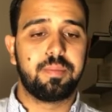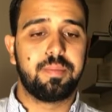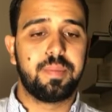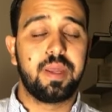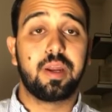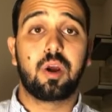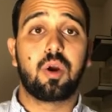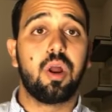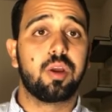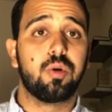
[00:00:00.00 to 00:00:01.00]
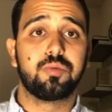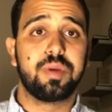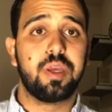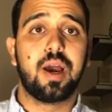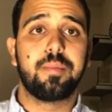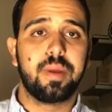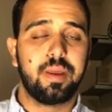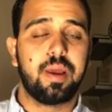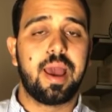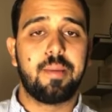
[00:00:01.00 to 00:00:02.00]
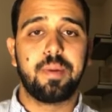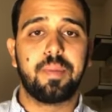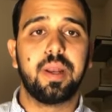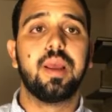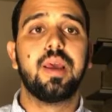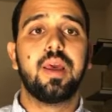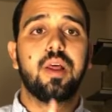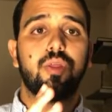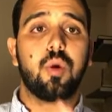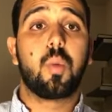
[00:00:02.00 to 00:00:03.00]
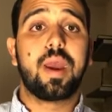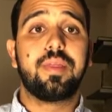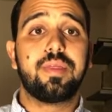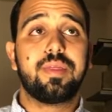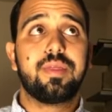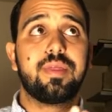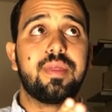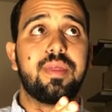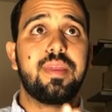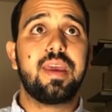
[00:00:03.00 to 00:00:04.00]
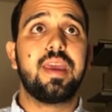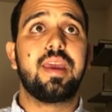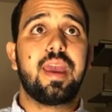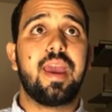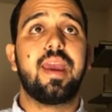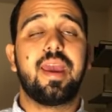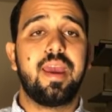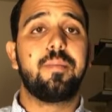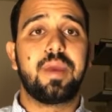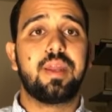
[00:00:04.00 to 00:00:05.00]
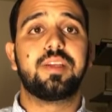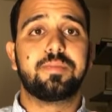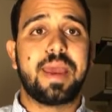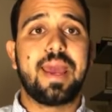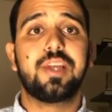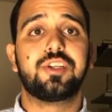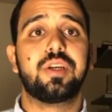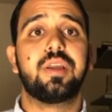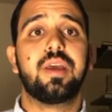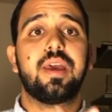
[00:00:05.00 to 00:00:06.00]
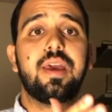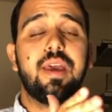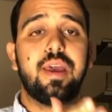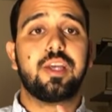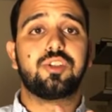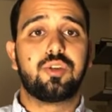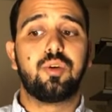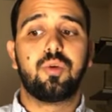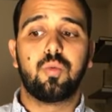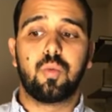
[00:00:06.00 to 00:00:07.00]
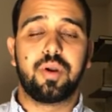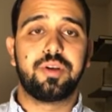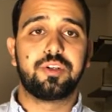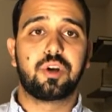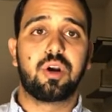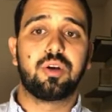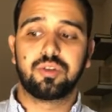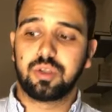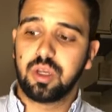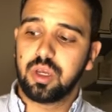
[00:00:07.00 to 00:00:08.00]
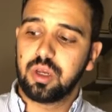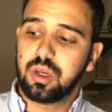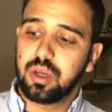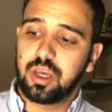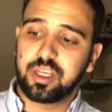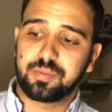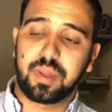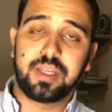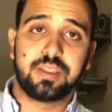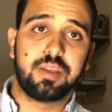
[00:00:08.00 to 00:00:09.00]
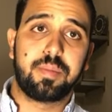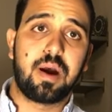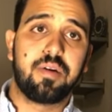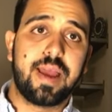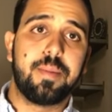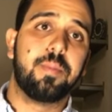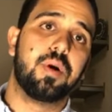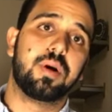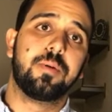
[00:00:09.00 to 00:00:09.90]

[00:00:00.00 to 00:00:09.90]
being an alcoholic goes beyond being a habit, but the way the AA meetings manage it is through what Charles explains in the Power of Habit book.